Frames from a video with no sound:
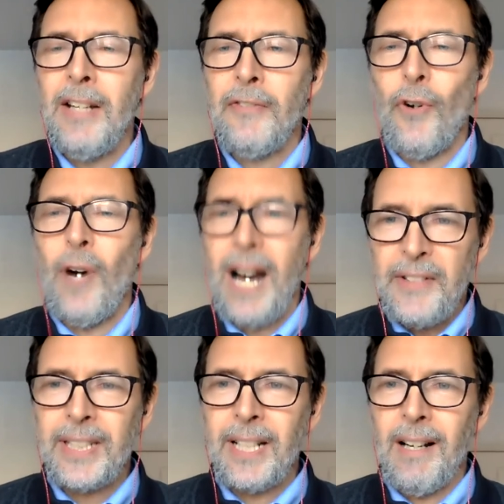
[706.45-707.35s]
for
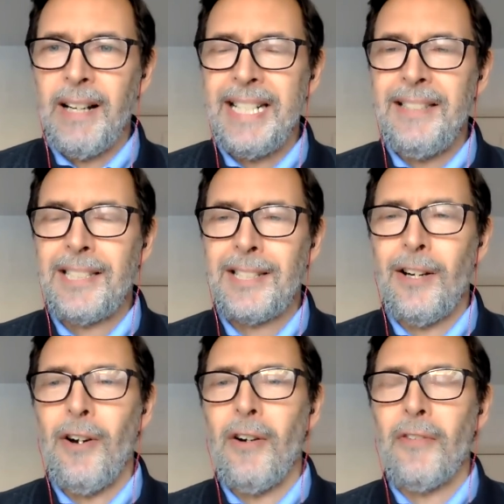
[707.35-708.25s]
other kinds
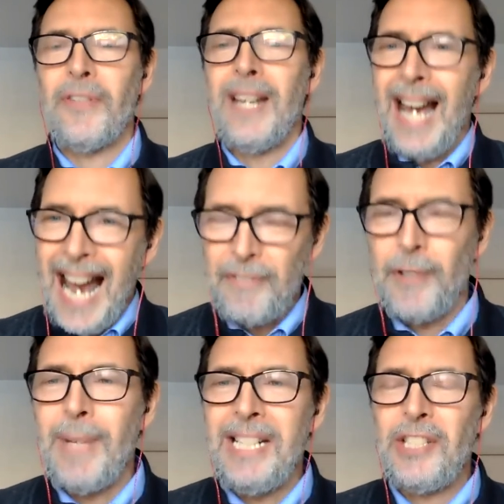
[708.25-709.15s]
of
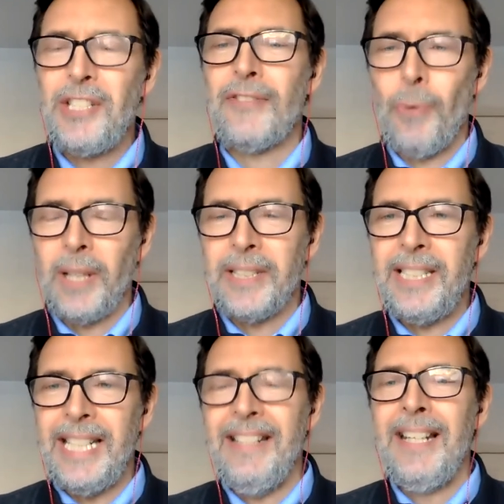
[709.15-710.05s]
affirmation of
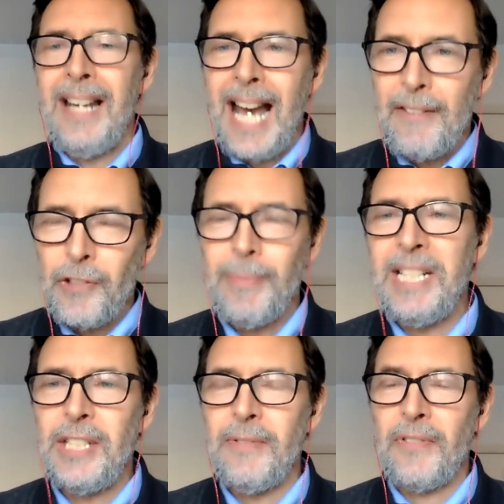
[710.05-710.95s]
quality,
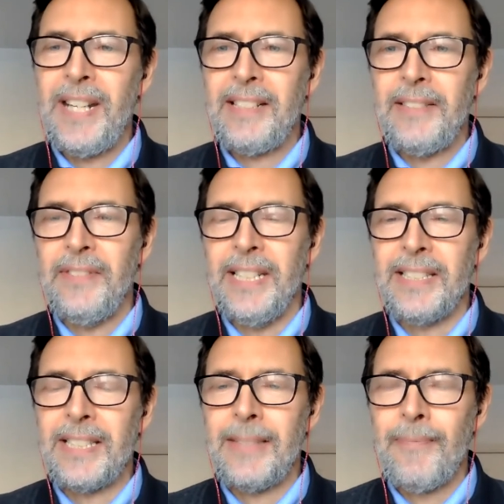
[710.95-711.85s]
affirmation of effectiveness.